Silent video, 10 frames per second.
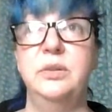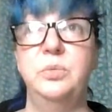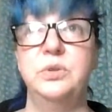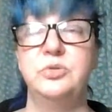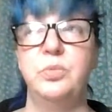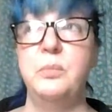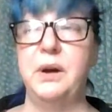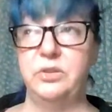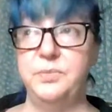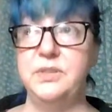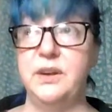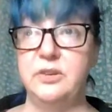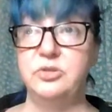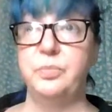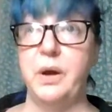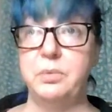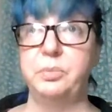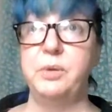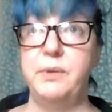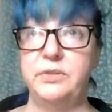which reminds me that I should
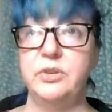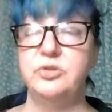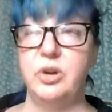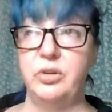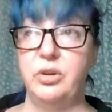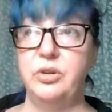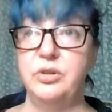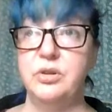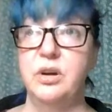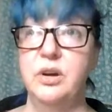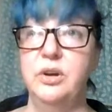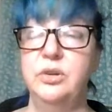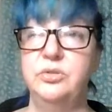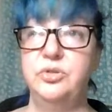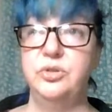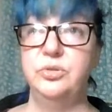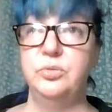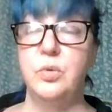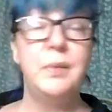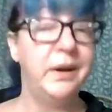probably message her to
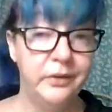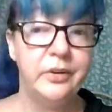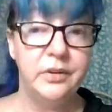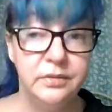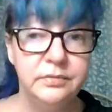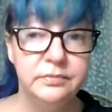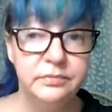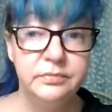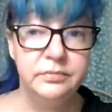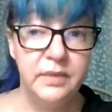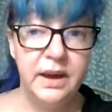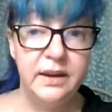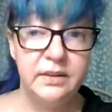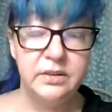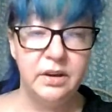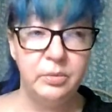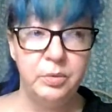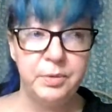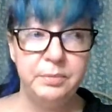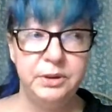remind her, and we'll
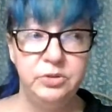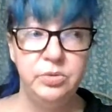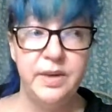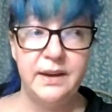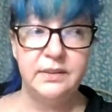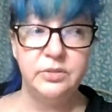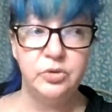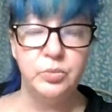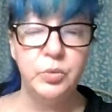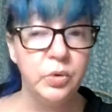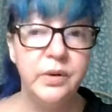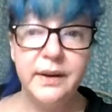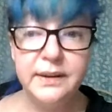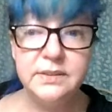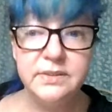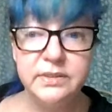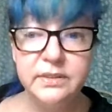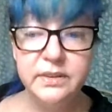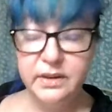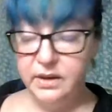probably do that tomorrow night
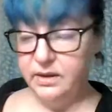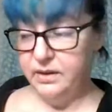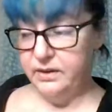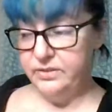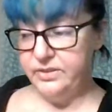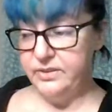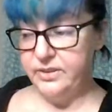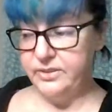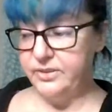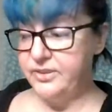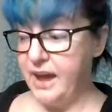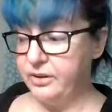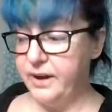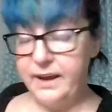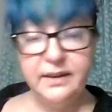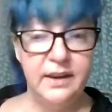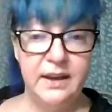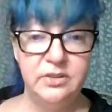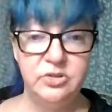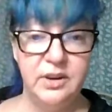since it's a Saturday
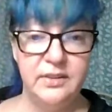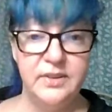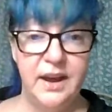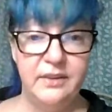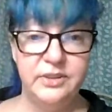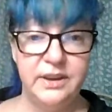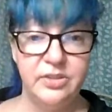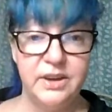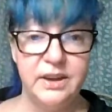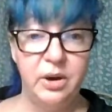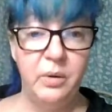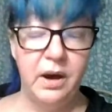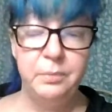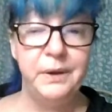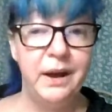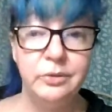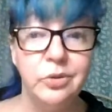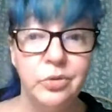and she doesn't have to get the kiddo up and out to